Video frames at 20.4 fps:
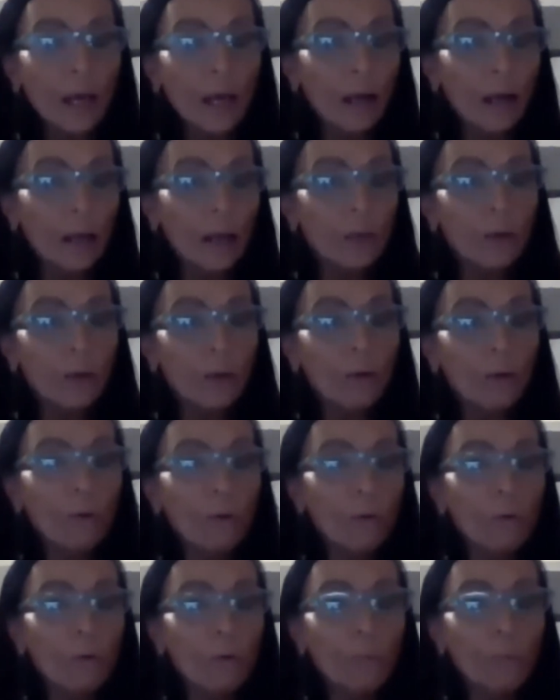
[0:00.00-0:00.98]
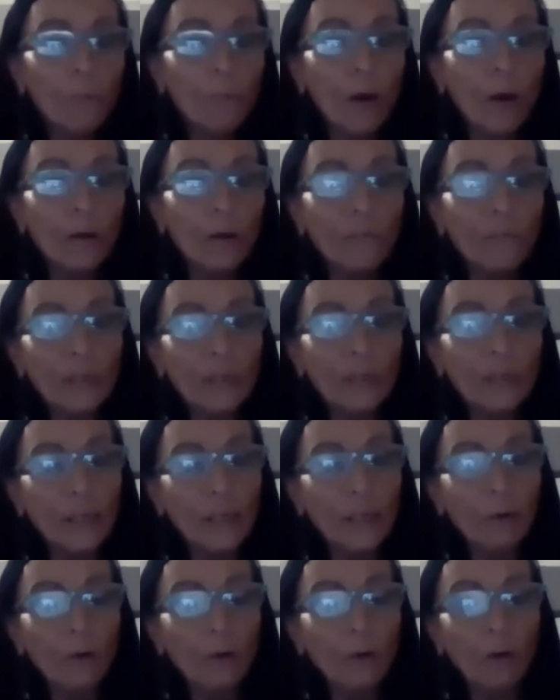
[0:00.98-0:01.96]
no part of a
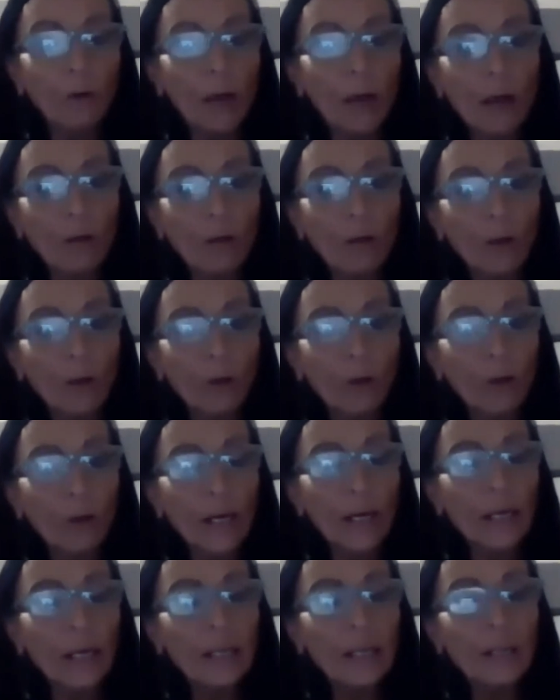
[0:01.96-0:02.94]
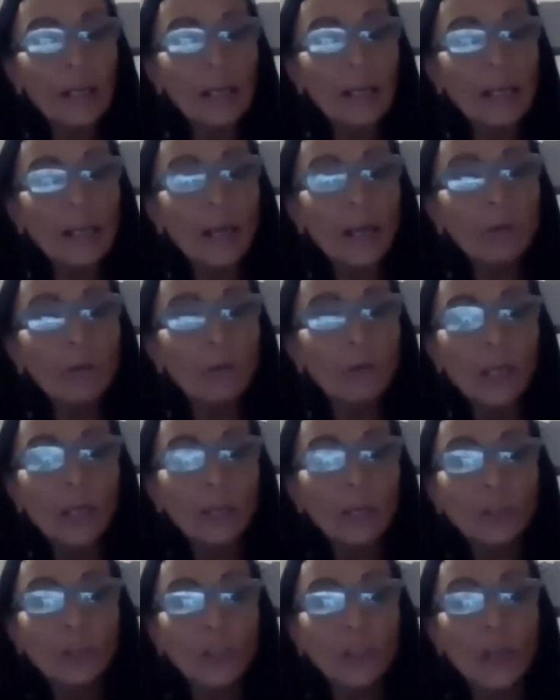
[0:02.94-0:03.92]
deer or elk or anything that you
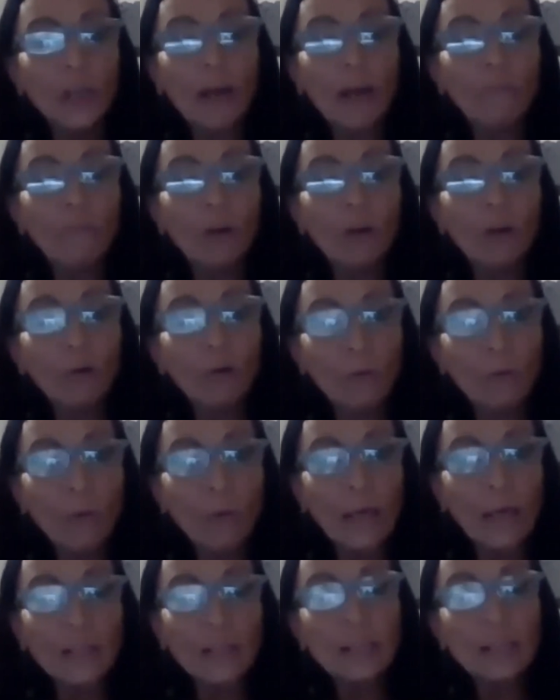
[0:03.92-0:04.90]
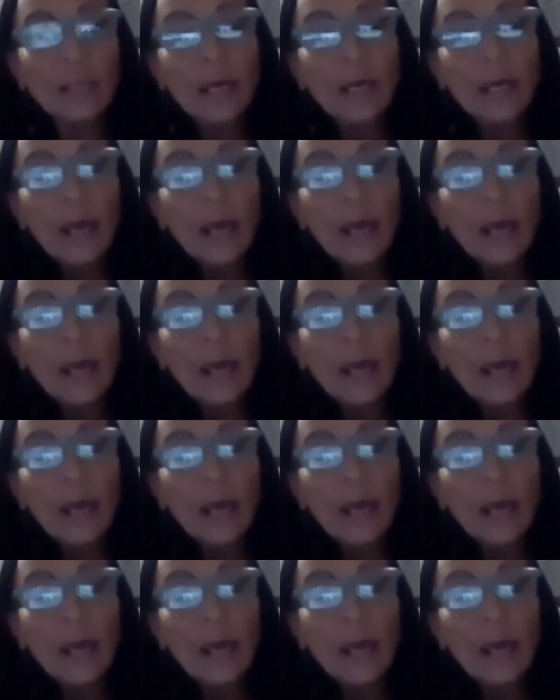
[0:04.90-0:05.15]
kill should ever go to waste.